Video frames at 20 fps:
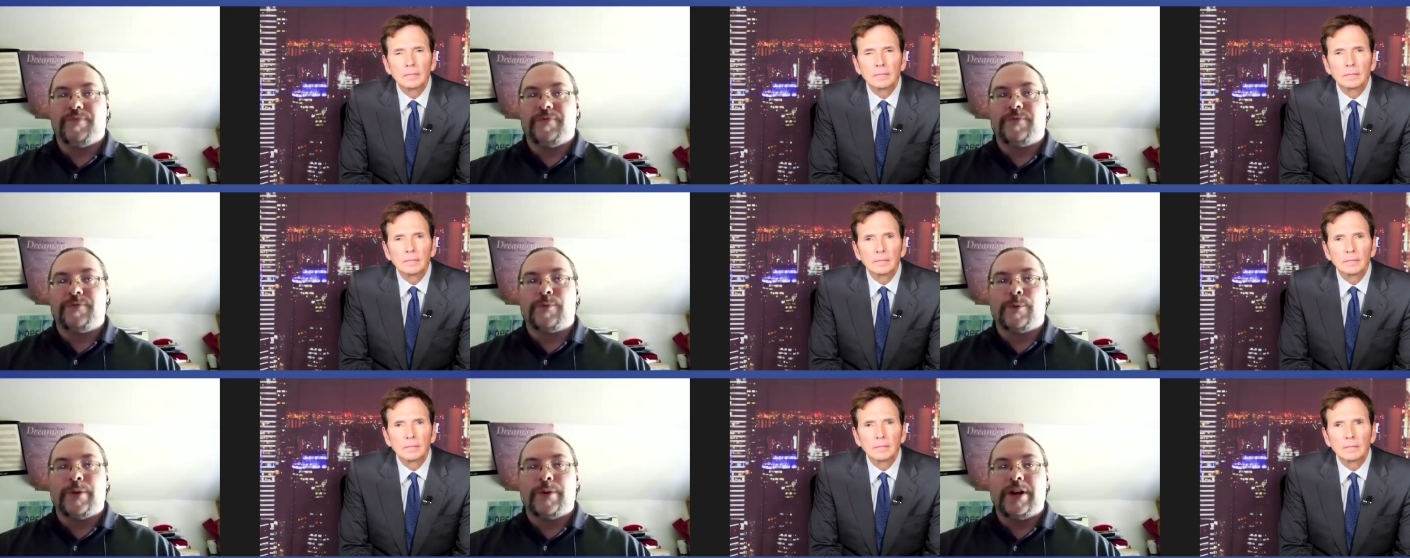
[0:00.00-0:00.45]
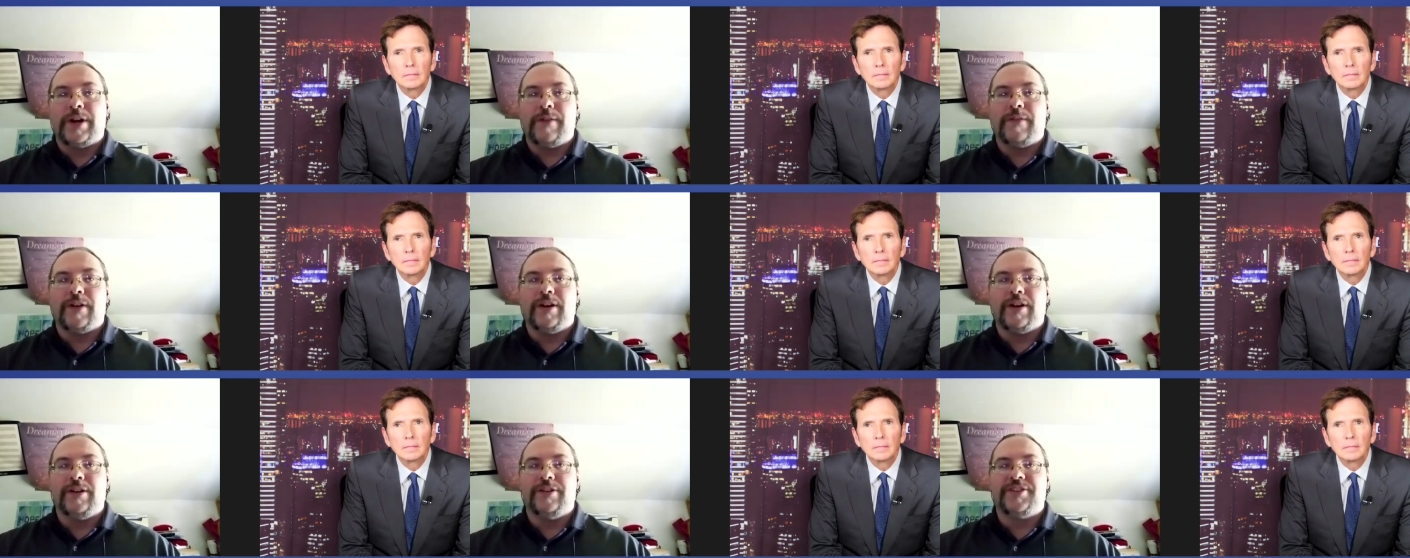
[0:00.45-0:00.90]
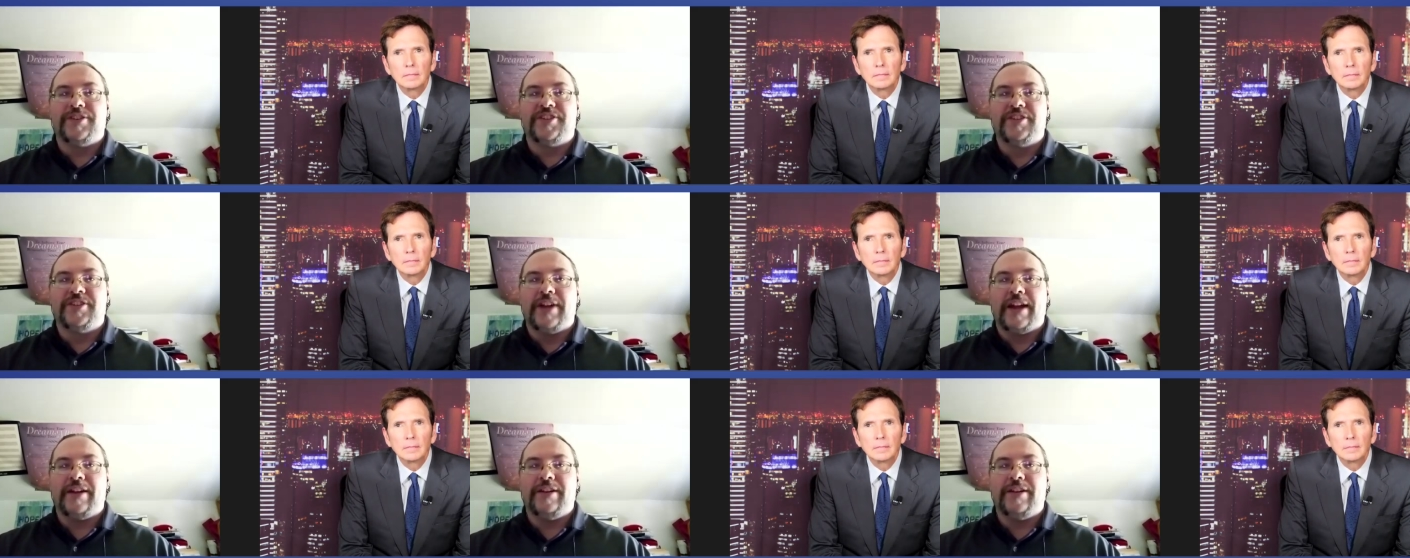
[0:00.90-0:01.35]
Speaker 1: from what I
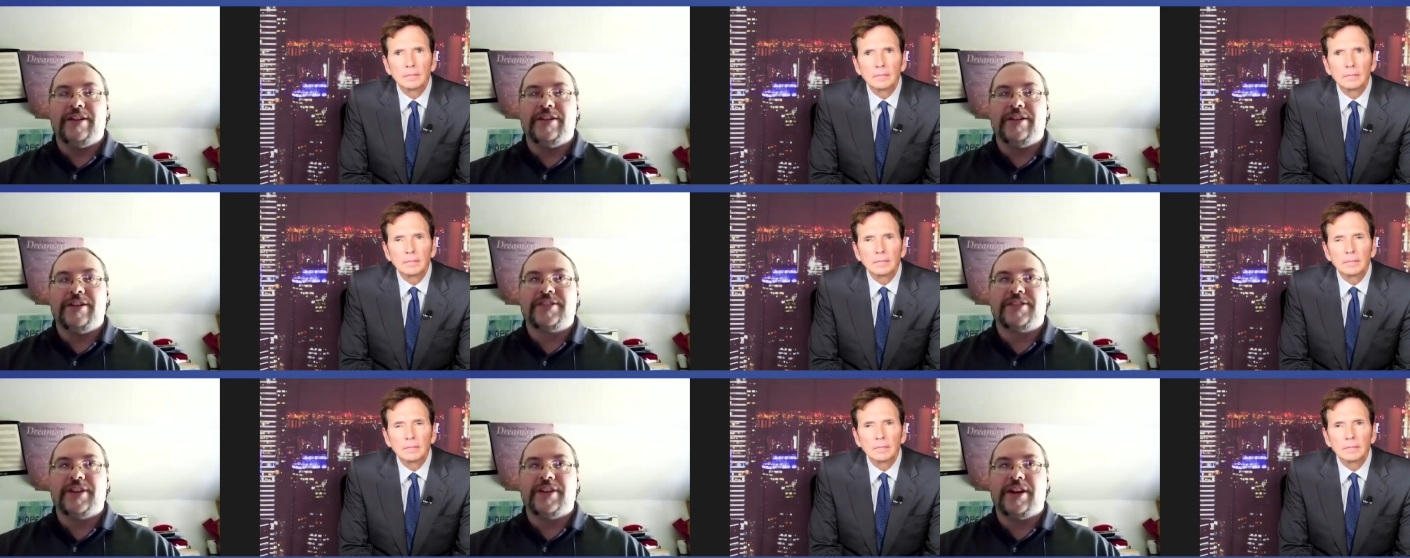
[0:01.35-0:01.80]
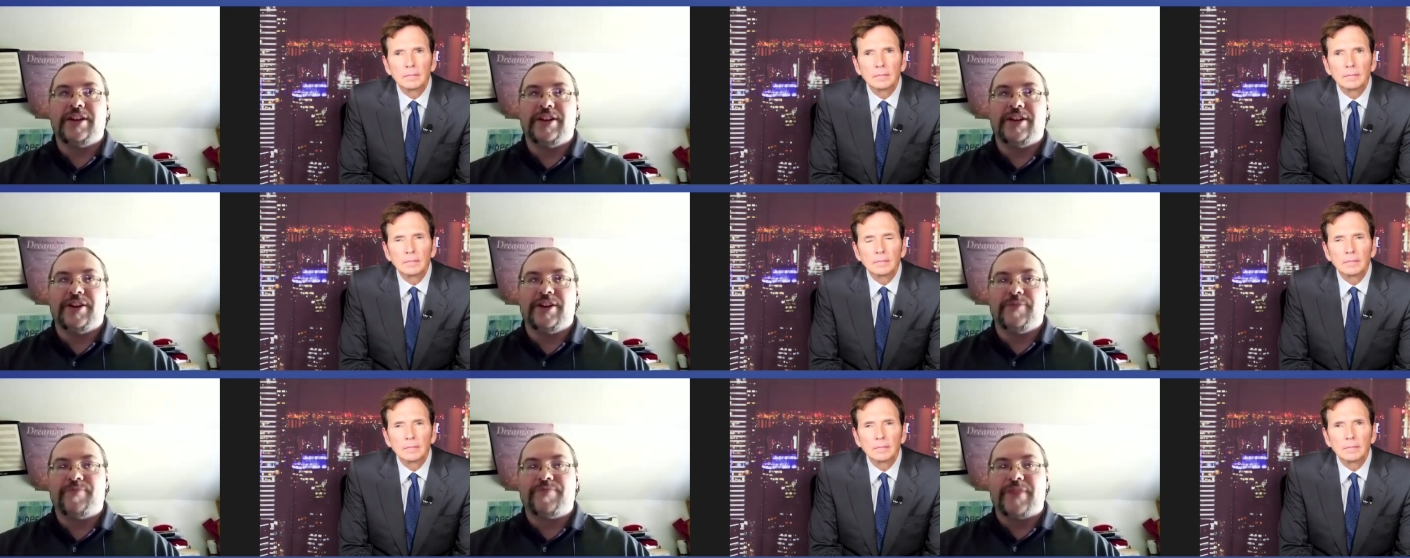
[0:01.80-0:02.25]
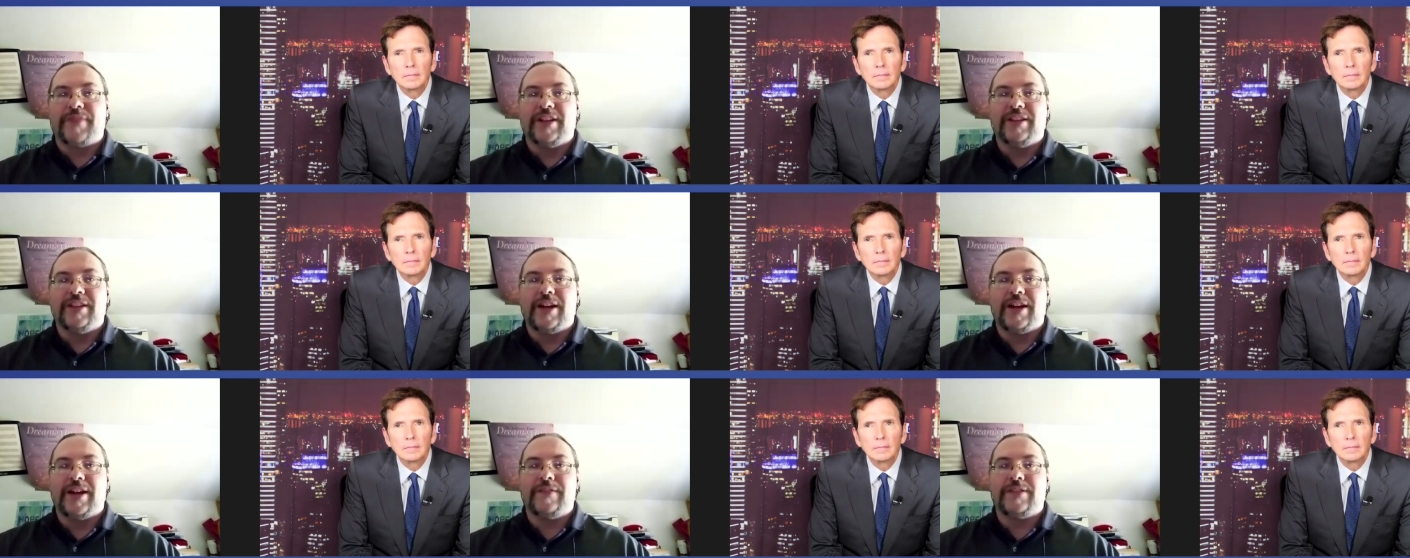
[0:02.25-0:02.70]
understand is that a
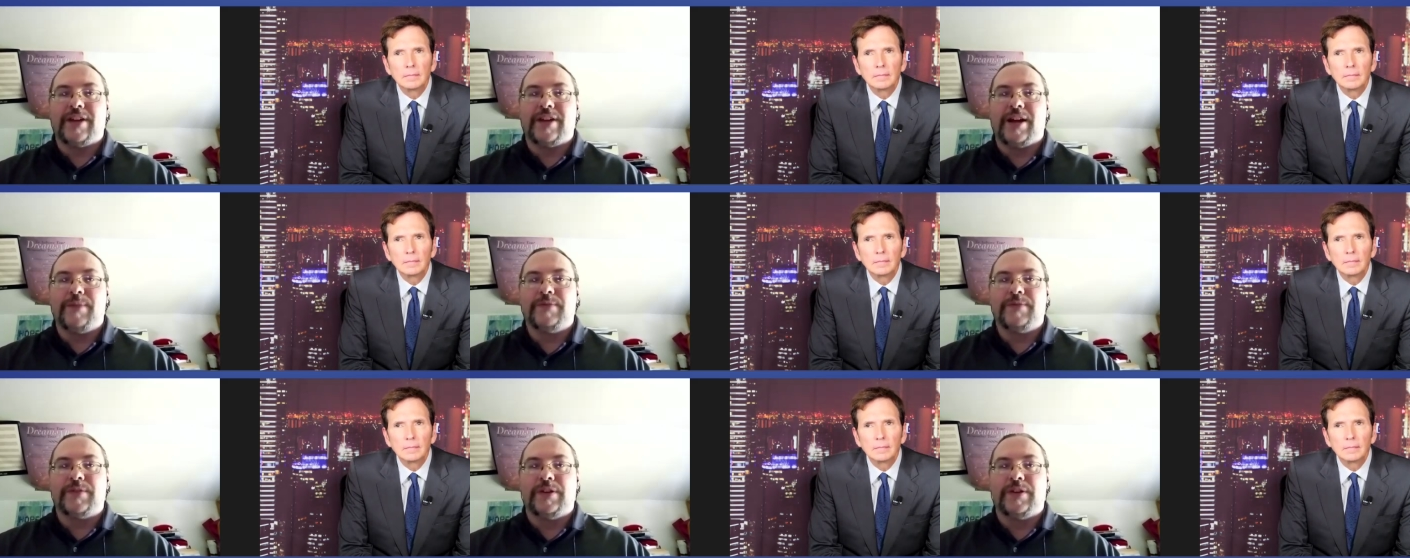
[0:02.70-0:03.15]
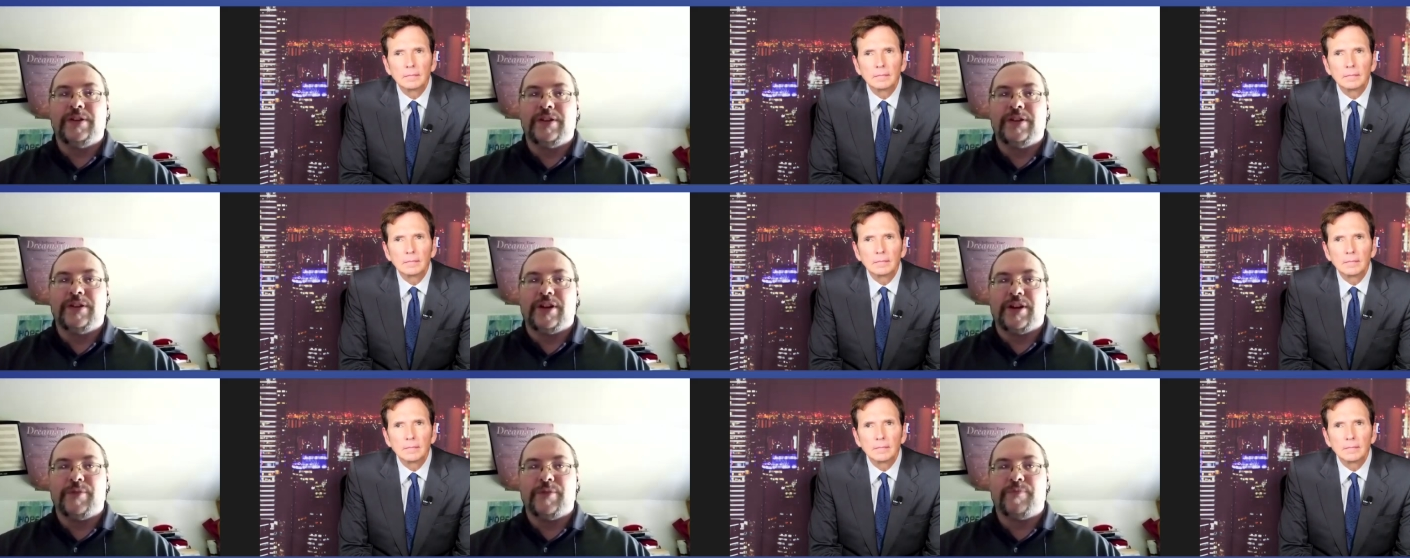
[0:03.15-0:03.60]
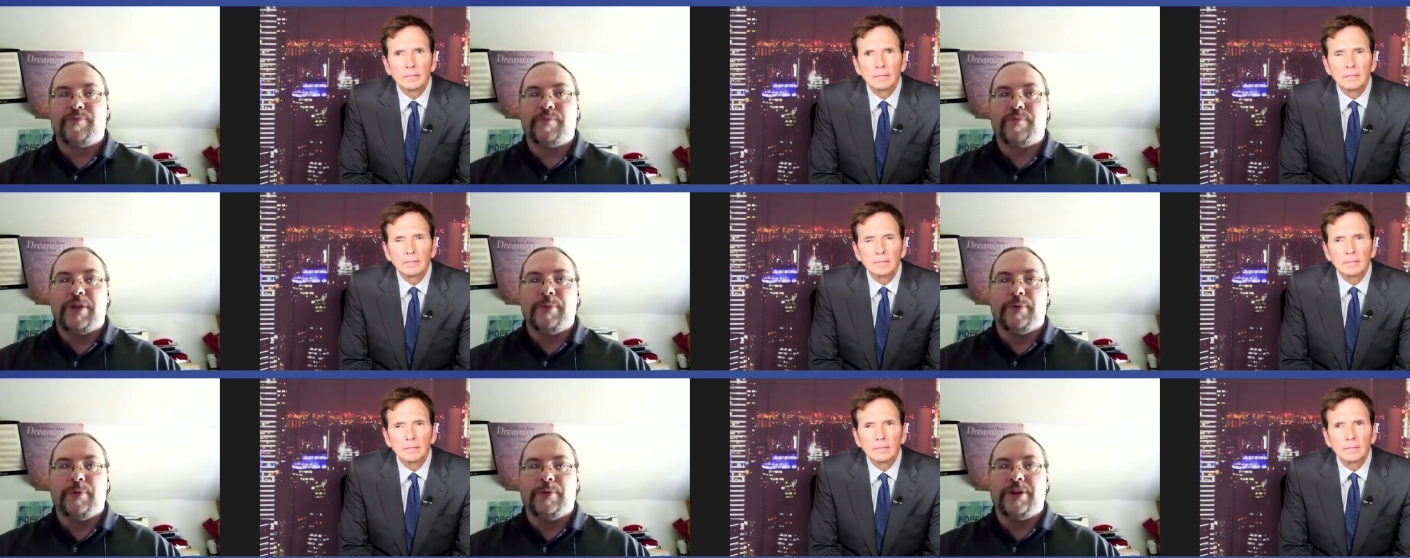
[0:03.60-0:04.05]
lot of times when
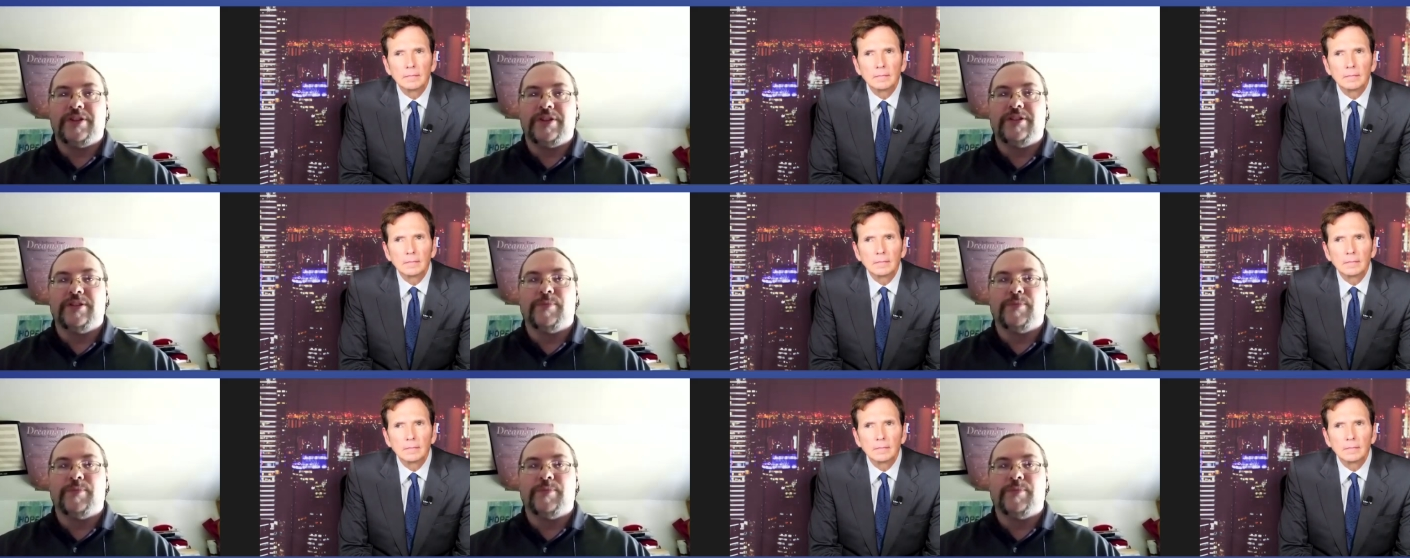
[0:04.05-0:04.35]
people went to the